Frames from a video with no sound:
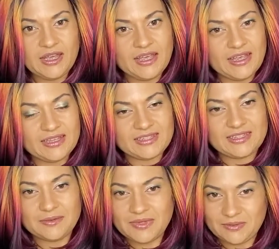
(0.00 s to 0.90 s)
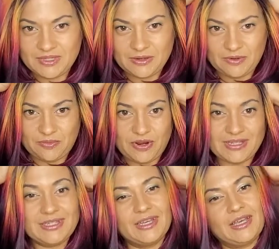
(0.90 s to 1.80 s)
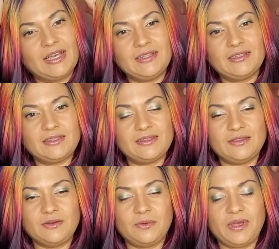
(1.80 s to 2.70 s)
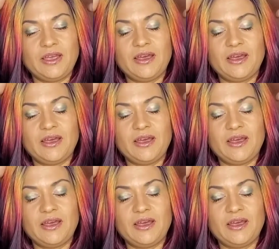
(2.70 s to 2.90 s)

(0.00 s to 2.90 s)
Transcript: is sometimes when pressing against the wig,